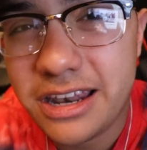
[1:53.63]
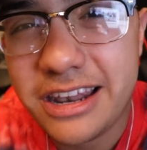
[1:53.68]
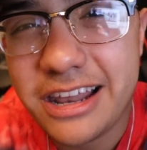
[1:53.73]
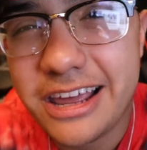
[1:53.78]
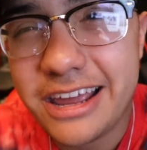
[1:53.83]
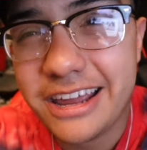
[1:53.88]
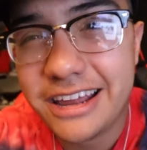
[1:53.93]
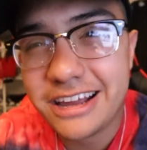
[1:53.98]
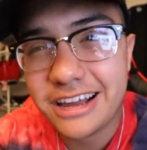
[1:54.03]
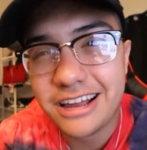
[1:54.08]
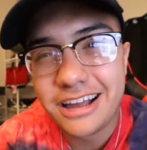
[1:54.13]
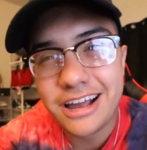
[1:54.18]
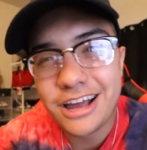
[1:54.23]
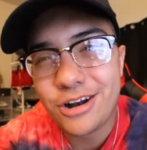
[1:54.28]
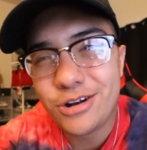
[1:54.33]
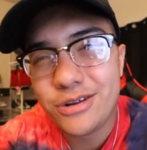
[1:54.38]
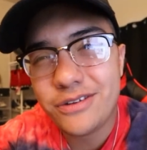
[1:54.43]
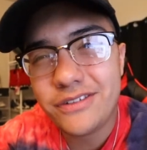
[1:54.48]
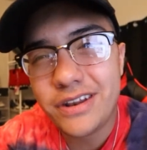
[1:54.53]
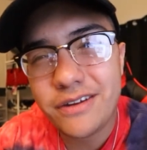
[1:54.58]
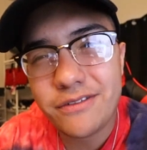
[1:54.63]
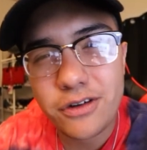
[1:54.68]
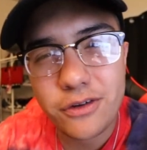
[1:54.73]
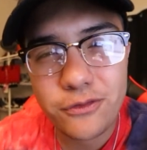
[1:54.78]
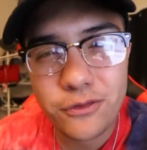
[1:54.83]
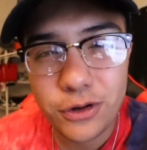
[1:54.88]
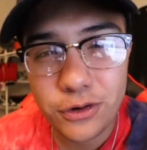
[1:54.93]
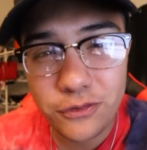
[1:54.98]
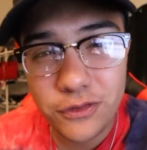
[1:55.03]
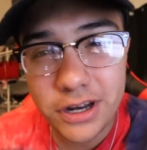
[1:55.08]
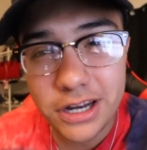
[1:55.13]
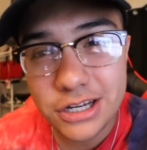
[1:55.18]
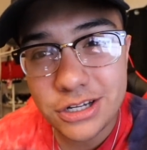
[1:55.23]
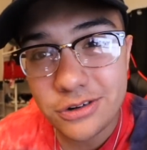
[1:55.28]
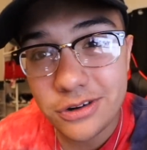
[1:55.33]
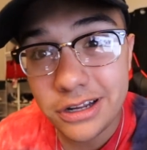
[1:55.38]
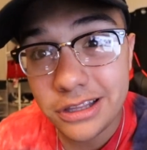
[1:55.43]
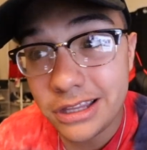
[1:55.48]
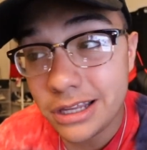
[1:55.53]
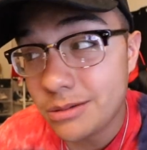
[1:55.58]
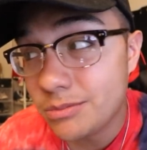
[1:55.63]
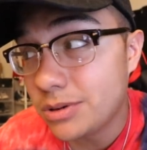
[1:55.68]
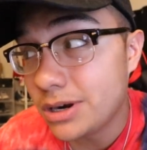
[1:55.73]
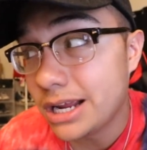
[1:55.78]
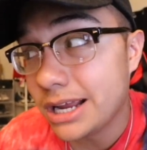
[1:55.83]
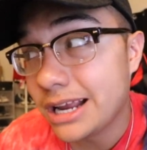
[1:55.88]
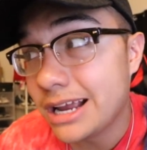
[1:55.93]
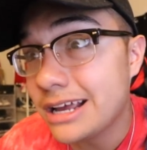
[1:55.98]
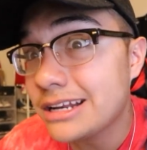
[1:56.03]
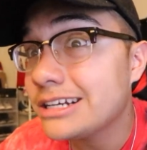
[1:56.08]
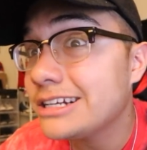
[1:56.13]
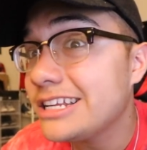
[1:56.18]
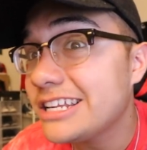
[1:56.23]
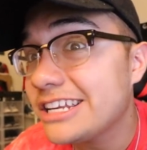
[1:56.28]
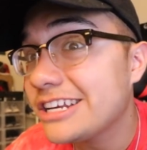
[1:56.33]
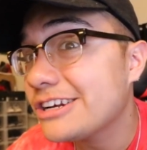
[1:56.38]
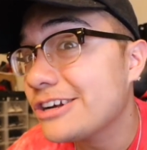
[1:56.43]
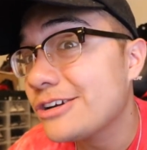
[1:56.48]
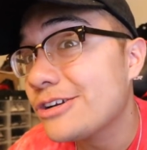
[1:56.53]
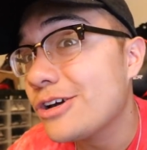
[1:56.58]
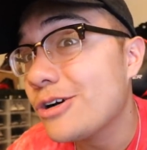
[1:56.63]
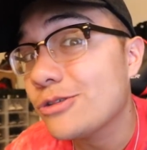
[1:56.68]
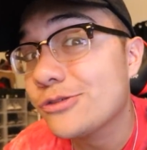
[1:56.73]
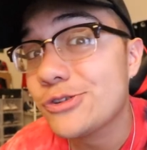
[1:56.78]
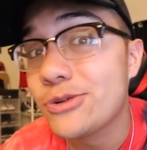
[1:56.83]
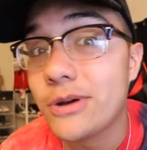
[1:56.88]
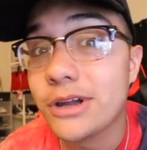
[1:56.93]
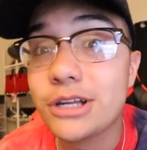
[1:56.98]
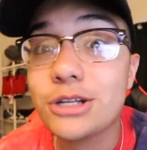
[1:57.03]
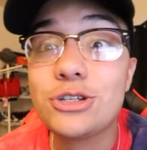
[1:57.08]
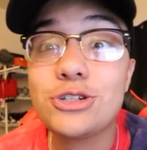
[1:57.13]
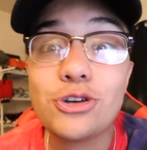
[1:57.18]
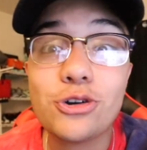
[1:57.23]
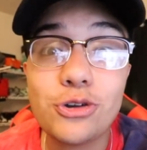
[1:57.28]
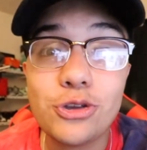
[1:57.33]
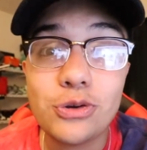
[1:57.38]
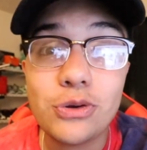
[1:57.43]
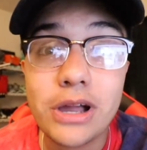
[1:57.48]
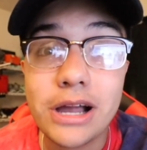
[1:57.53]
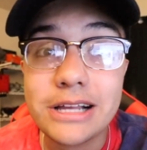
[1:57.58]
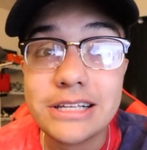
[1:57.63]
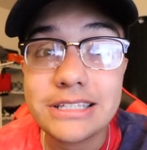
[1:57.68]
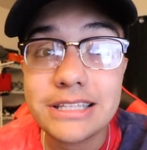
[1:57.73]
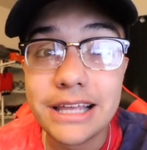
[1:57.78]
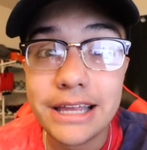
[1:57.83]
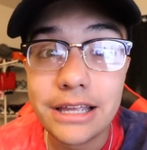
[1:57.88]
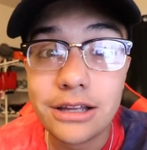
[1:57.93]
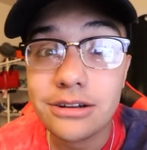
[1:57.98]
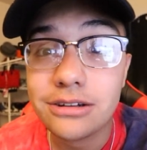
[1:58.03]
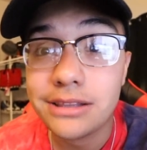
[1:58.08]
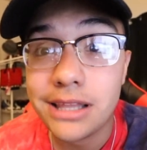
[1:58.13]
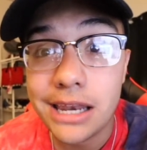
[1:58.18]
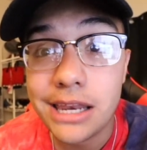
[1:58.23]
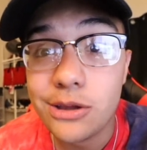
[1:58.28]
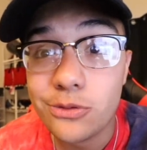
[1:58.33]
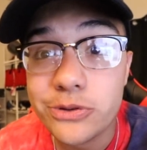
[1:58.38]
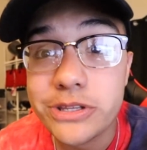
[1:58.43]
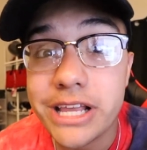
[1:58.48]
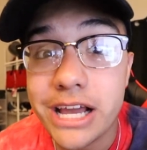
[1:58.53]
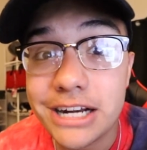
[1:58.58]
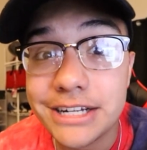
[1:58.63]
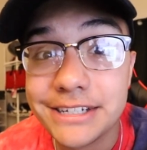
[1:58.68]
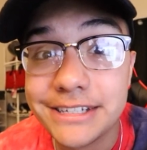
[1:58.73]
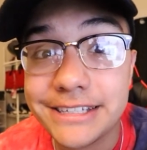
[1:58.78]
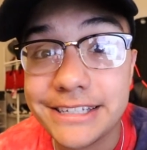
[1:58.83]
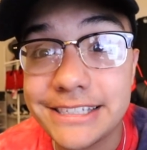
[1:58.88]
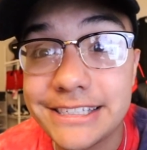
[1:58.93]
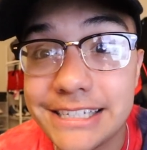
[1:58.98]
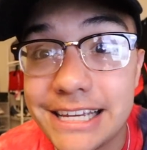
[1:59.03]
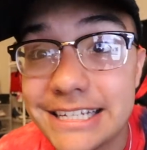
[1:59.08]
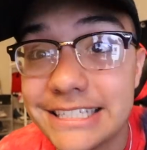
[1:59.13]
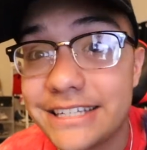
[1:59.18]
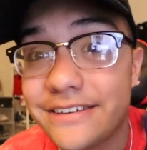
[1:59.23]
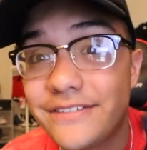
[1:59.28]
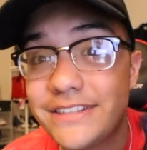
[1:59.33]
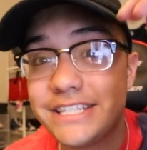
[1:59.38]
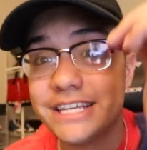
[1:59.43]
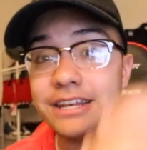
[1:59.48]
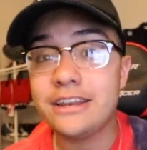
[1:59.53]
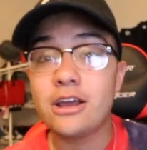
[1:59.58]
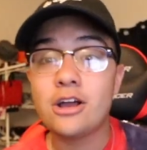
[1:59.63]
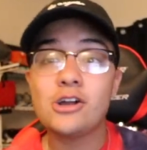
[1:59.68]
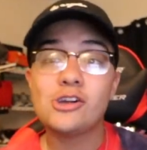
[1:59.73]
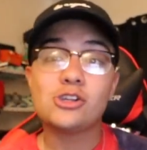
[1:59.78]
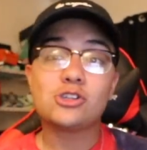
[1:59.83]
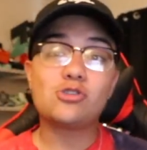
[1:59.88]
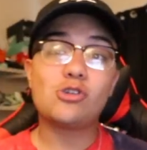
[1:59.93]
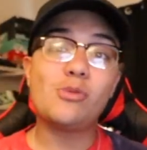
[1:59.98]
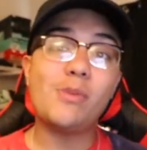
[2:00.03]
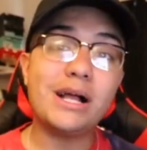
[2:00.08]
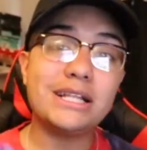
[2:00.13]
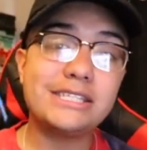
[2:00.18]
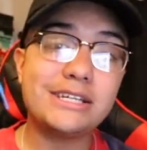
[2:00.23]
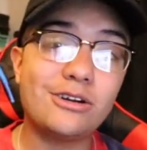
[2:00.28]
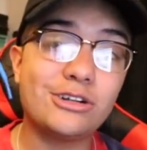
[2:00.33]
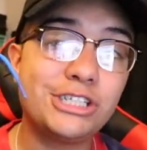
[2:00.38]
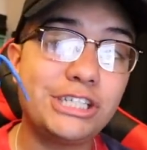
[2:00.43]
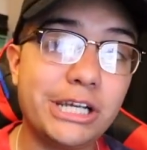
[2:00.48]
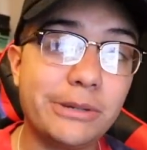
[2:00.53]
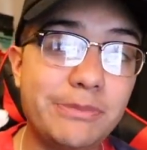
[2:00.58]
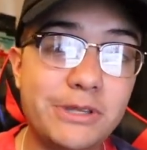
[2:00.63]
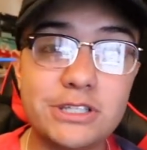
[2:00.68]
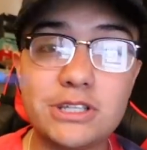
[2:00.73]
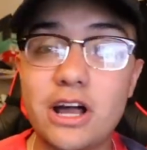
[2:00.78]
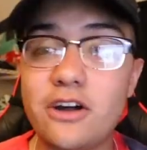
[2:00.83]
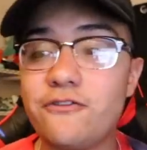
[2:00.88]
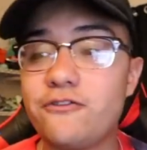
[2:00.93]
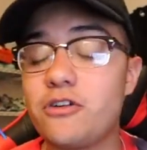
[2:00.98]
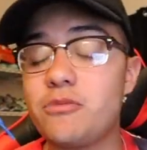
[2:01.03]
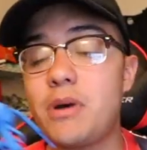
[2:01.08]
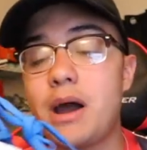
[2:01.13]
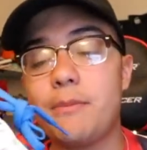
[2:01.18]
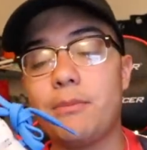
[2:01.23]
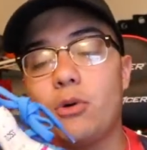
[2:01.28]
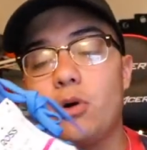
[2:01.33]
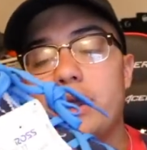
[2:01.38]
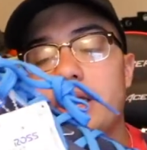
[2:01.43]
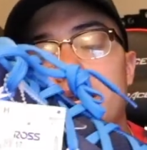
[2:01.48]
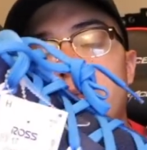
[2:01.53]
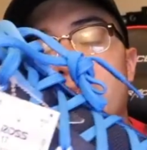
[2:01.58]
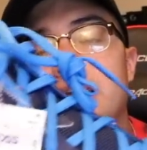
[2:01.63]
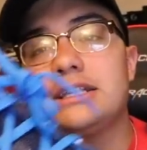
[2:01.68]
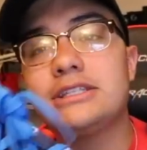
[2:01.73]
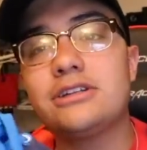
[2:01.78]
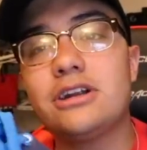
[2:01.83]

And like, I don't even have a foot fetish or anything, but I kind of needed to know so I could show you guys like that he was was actually size 17. So we're about to go ship these off for my boy and I